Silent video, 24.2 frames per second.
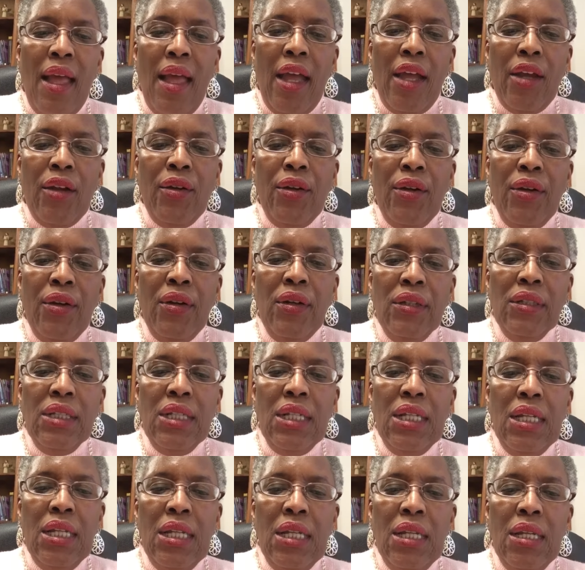I
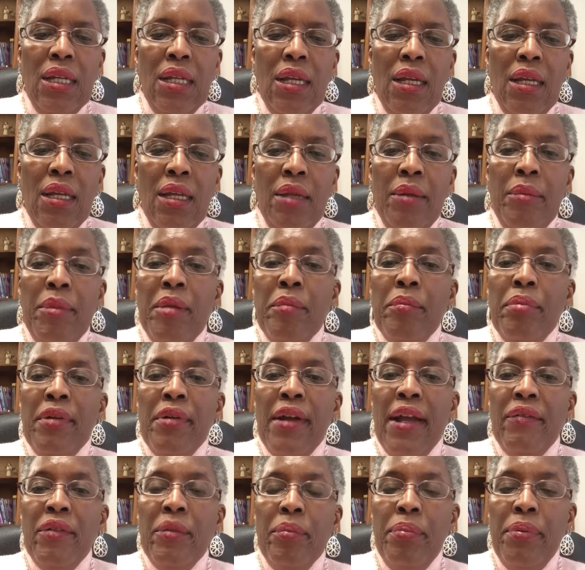currently am in
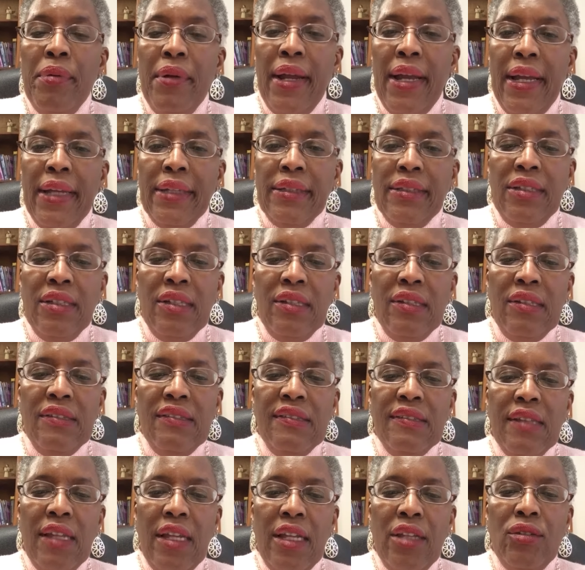private
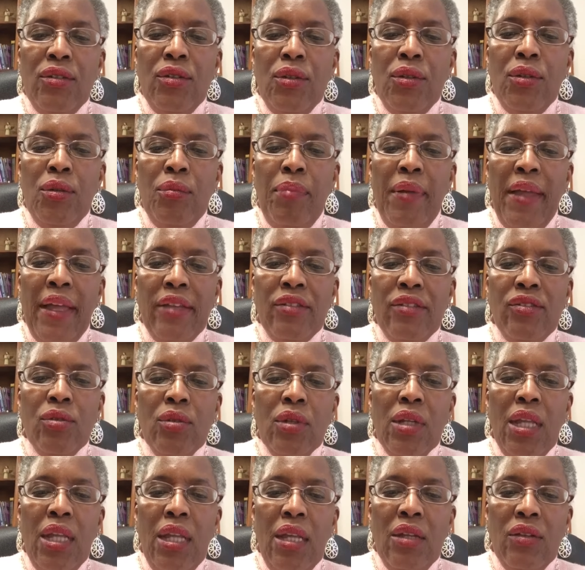practice. I do
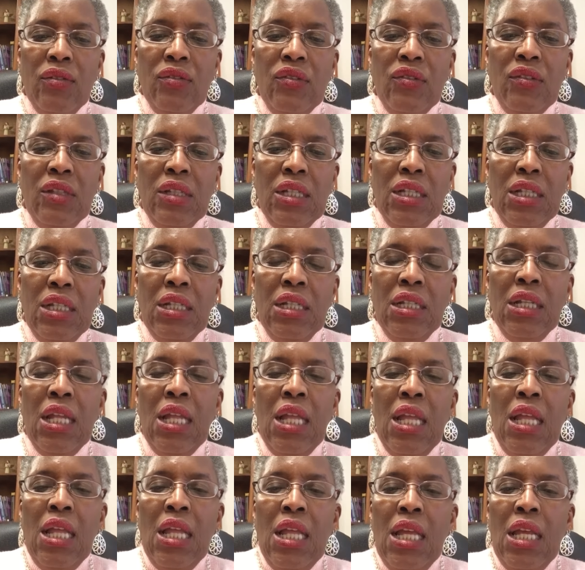pastoral counseling
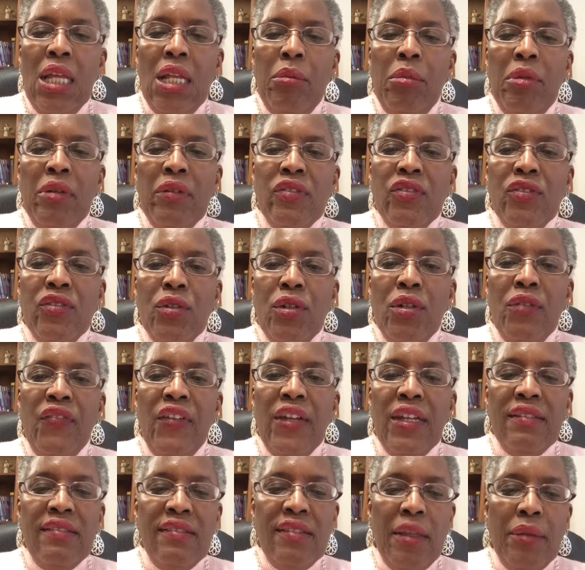and I'm a
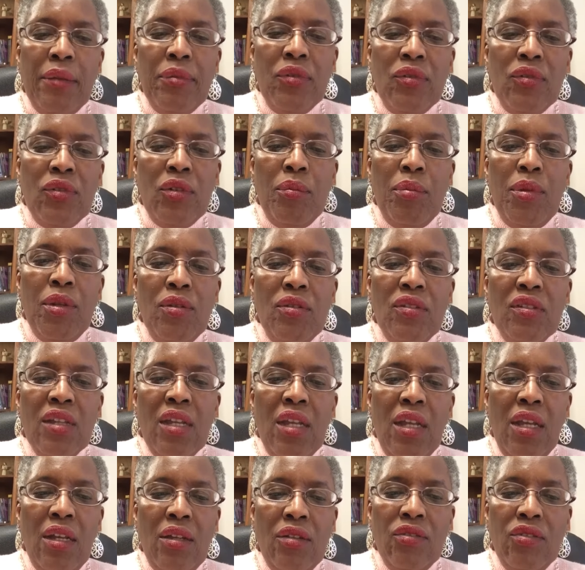certified substance abuse
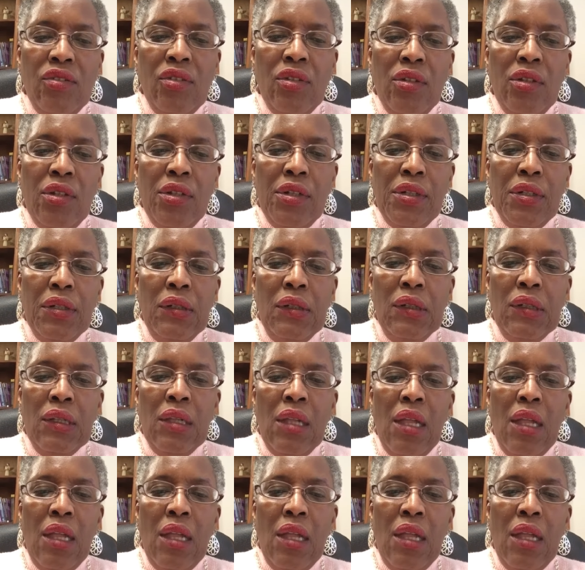counselor.